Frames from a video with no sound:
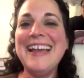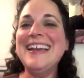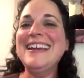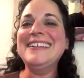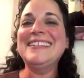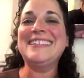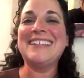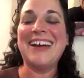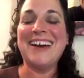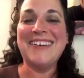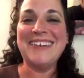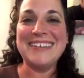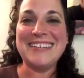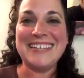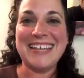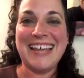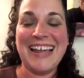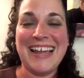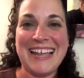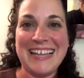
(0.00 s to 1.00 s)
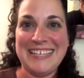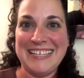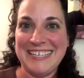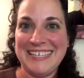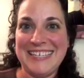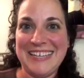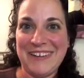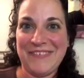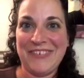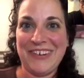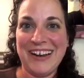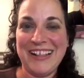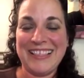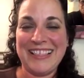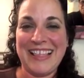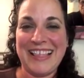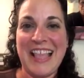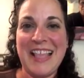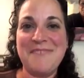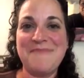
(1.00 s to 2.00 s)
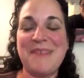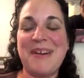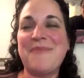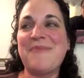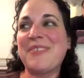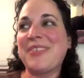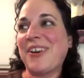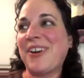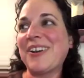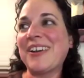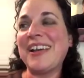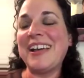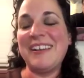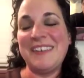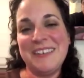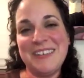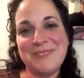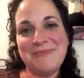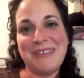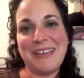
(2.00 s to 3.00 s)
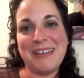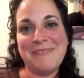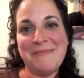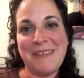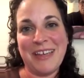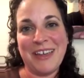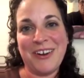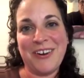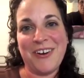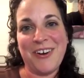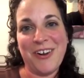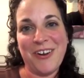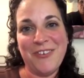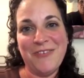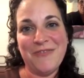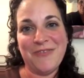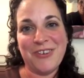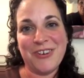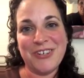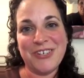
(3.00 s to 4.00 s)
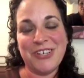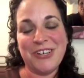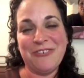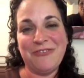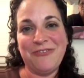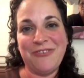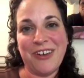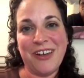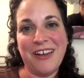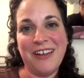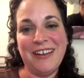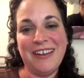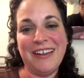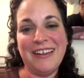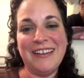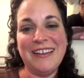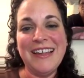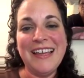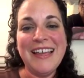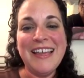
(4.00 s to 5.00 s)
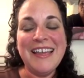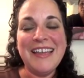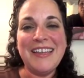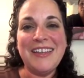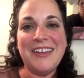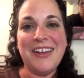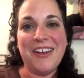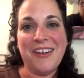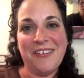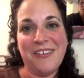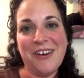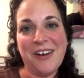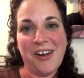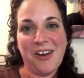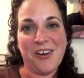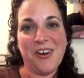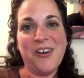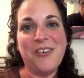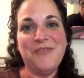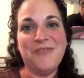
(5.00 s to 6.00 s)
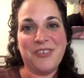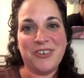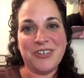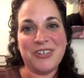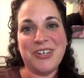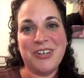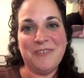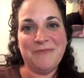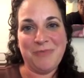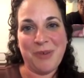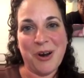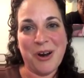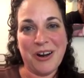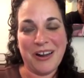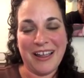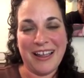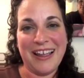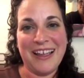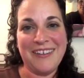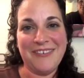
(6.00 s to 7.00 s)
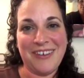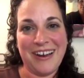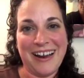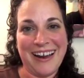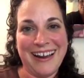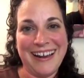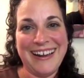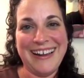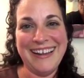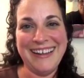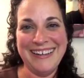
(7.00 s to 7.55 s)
So it's like, it's a different thing. But with our kids, we can make it our own version of fun, and, our own version of partying, right?